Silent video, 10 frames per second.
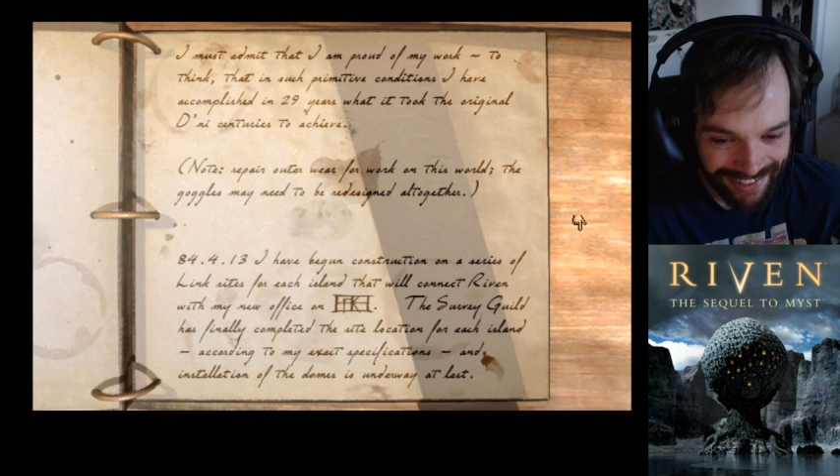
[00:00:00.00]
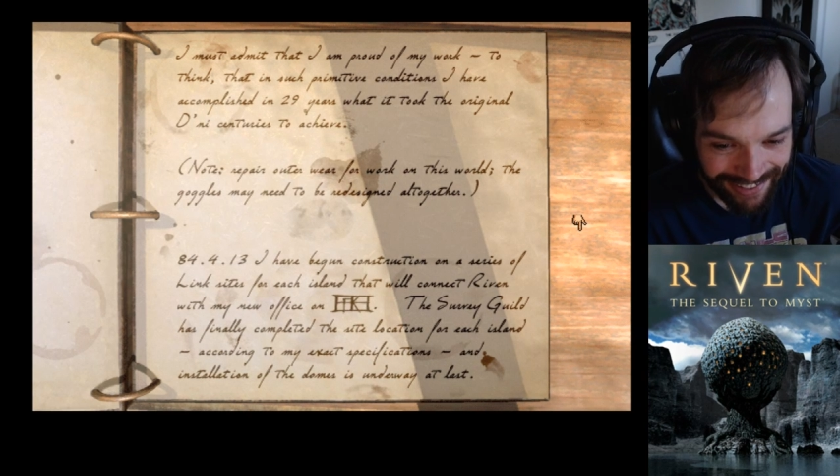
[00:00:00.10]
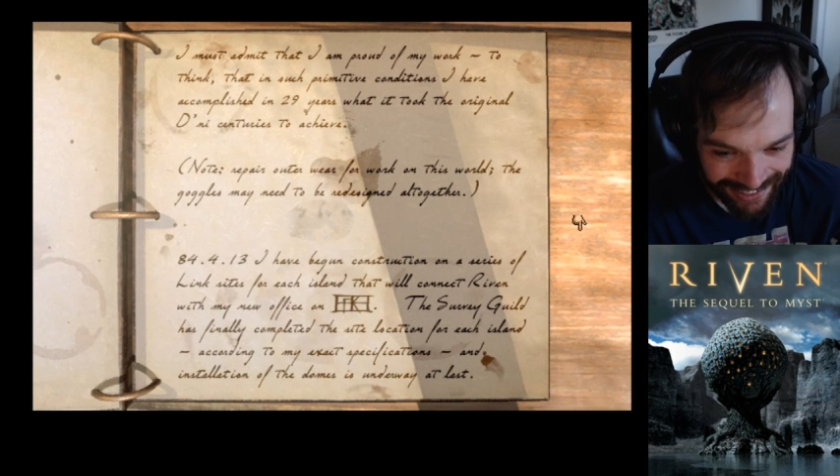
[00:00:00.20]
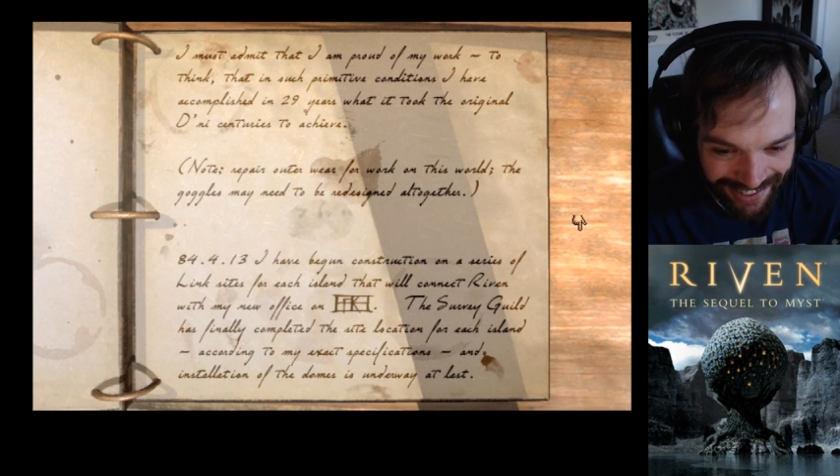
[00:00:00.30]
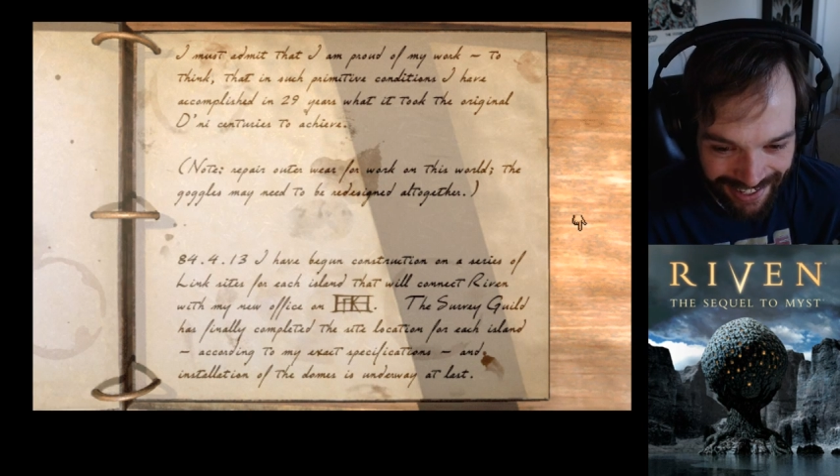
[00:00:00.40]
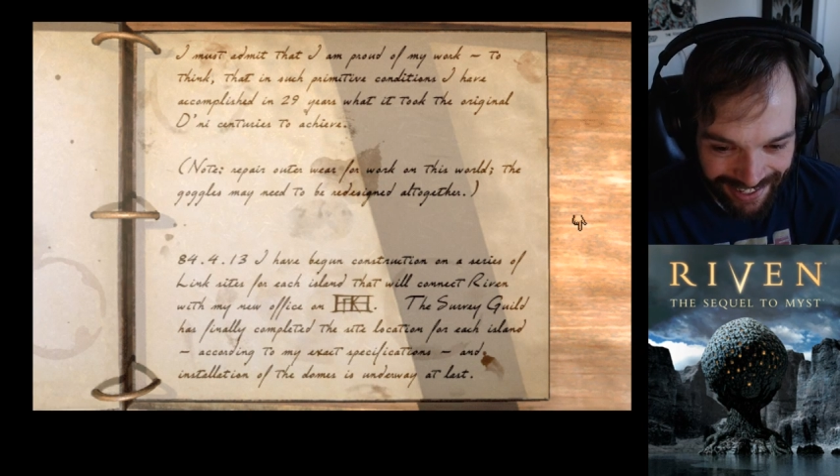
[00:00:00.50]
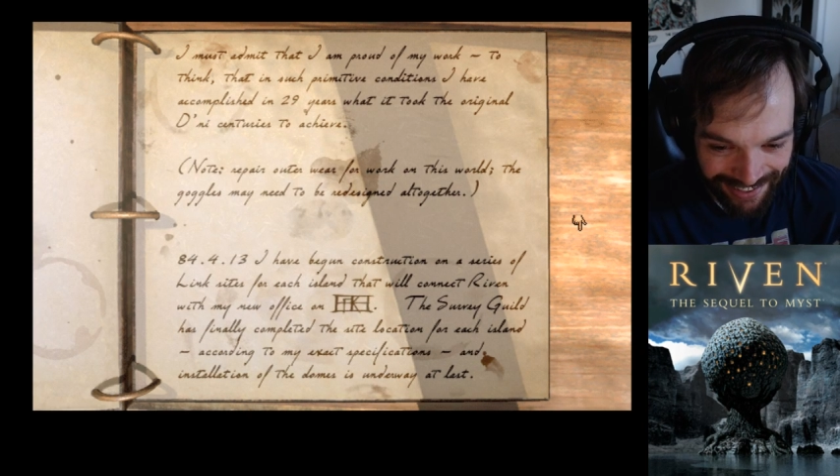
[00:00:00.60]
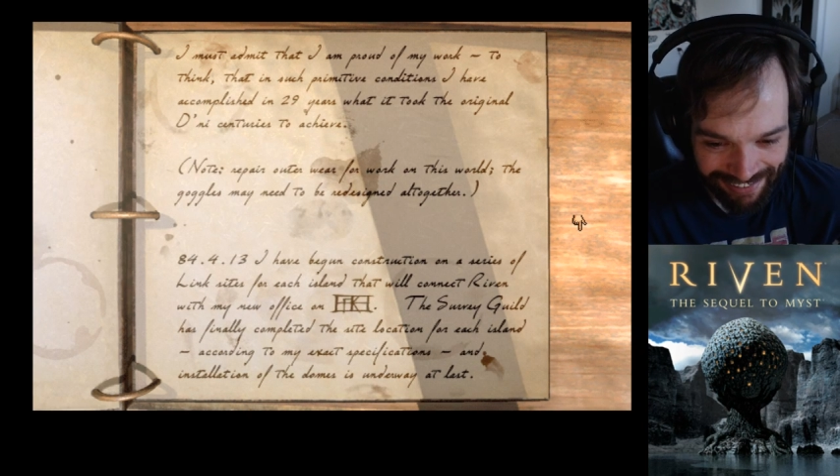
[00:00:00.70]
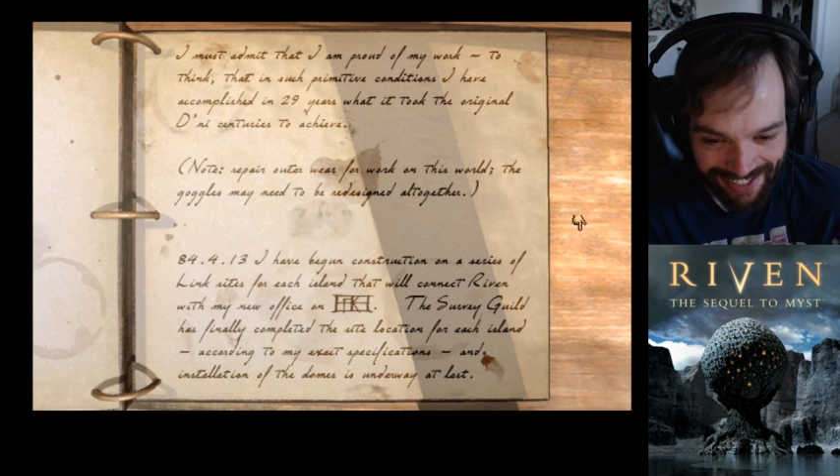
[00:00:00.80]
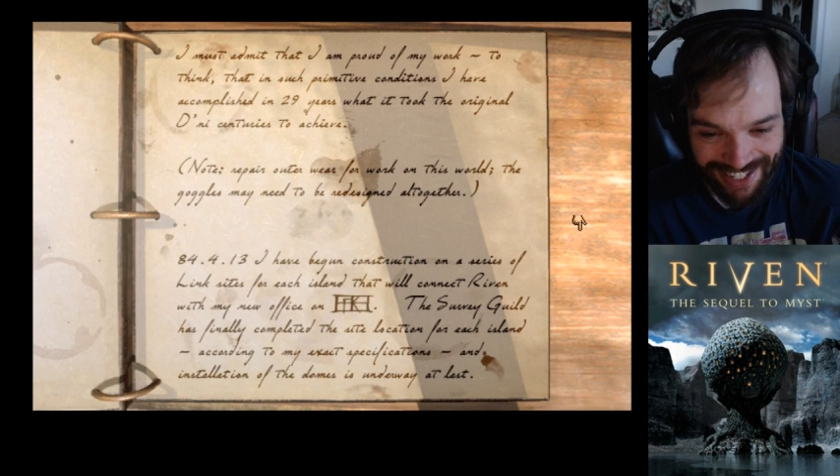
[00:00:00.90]
I'll,
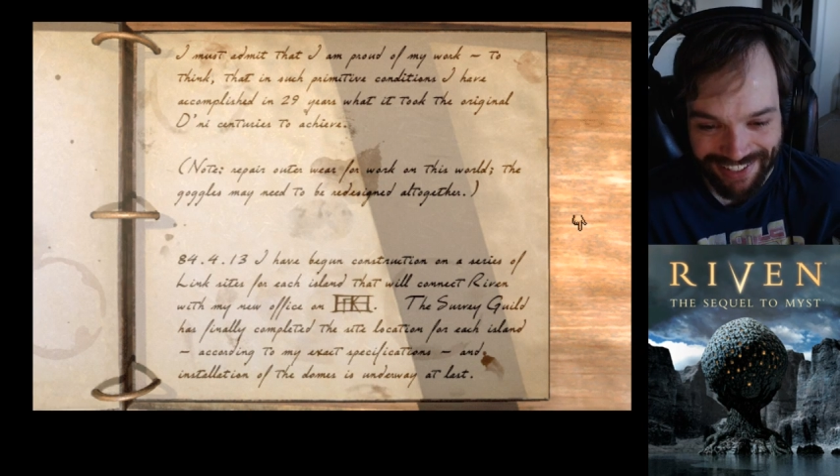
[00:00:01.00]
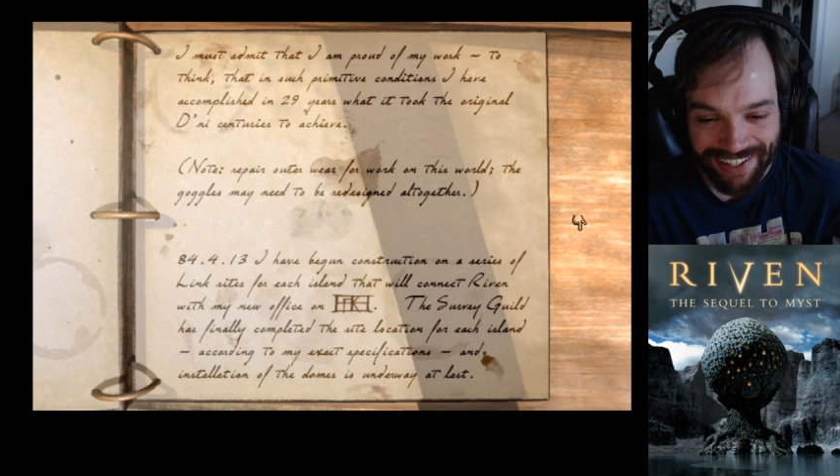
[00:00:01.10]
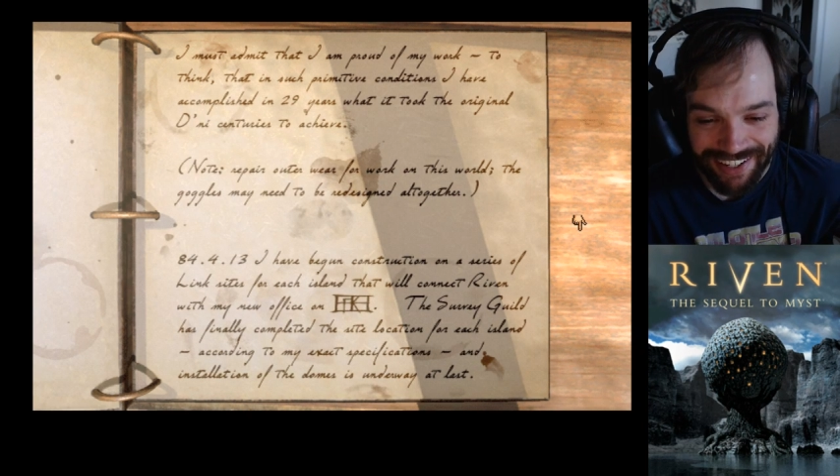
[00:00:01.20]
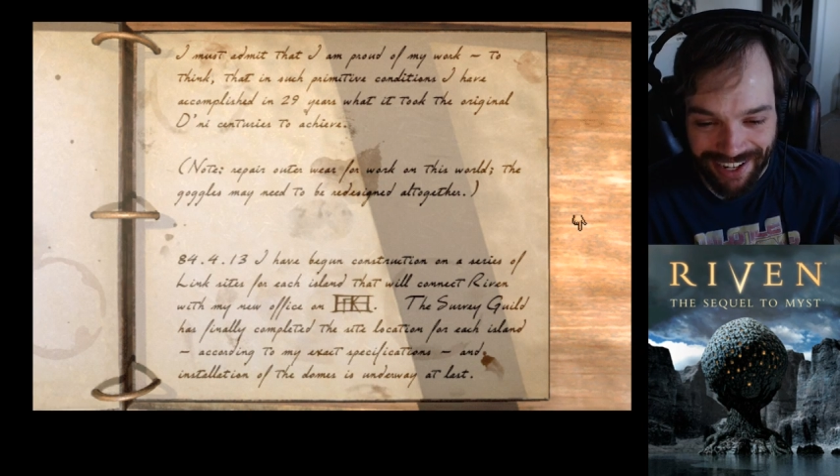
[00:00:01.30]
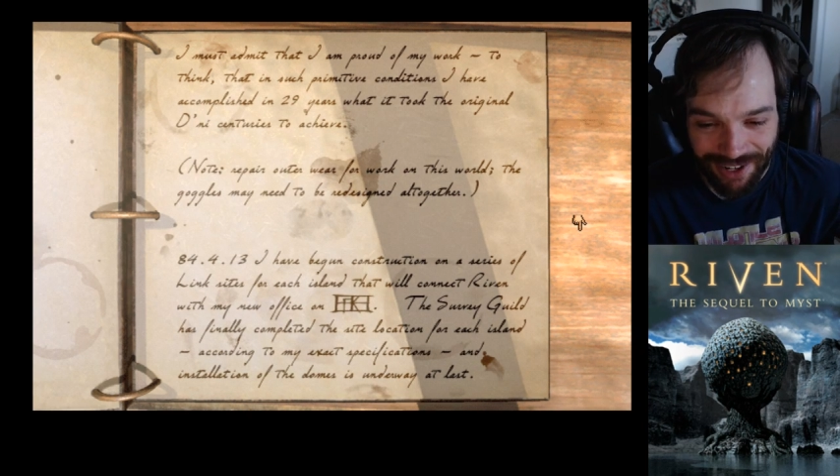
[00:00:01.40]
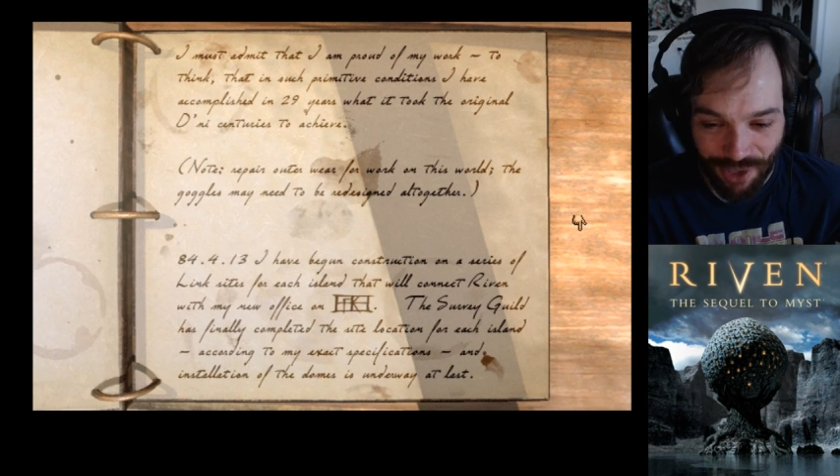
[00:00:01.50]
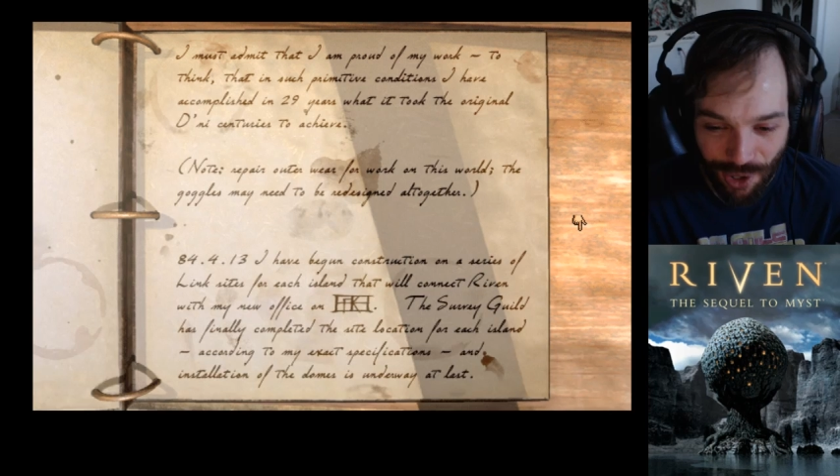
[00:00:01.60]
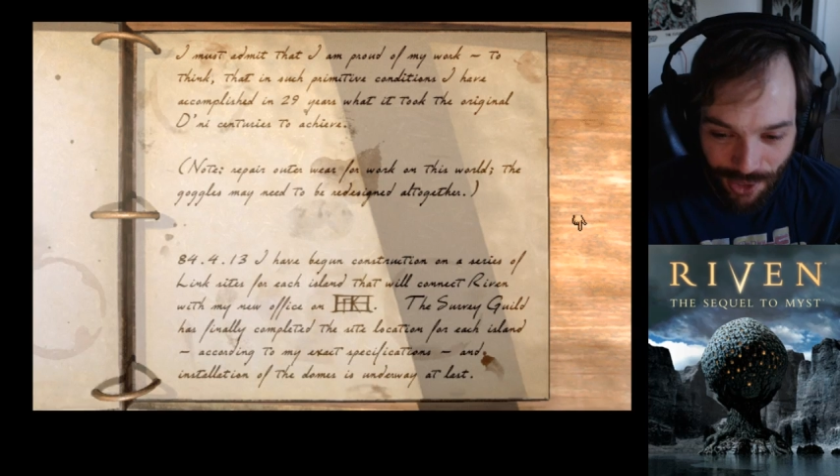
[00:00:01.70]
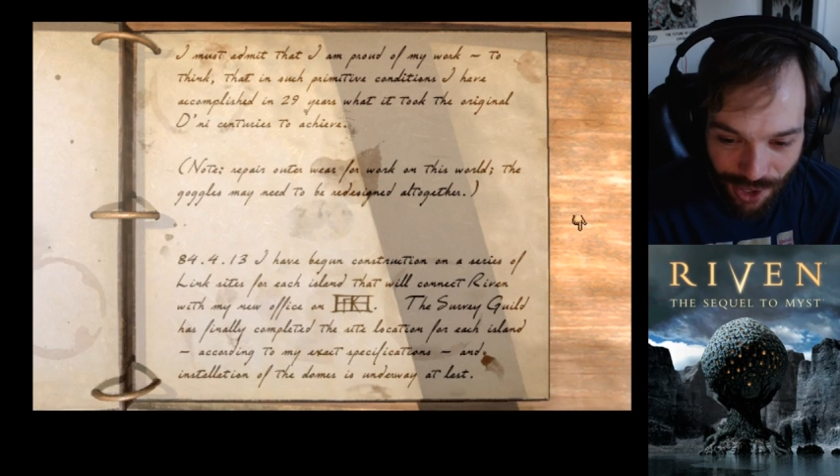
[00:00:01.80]
I'll,